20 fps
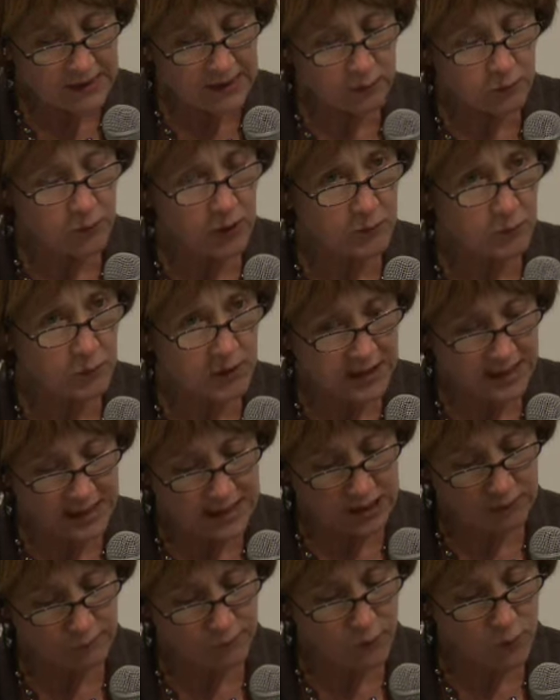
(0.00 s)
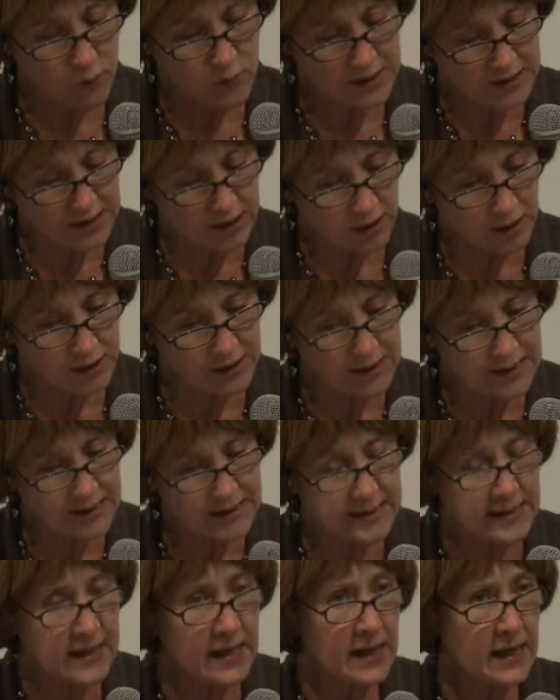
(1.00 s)
that what we need to focus on
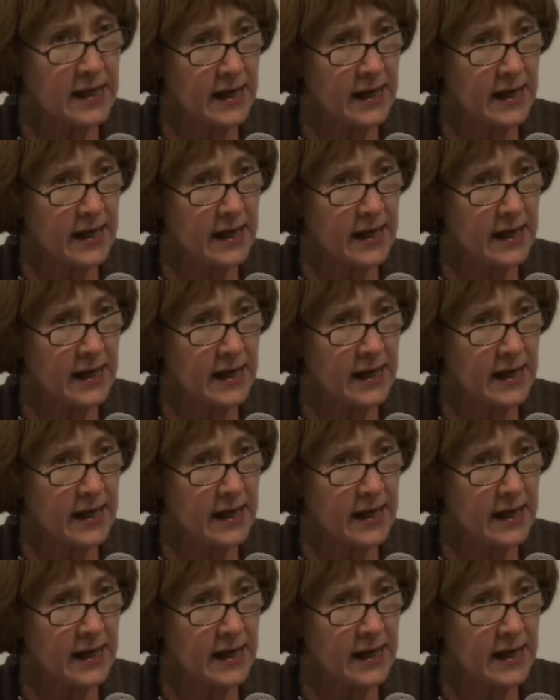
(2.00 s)
is,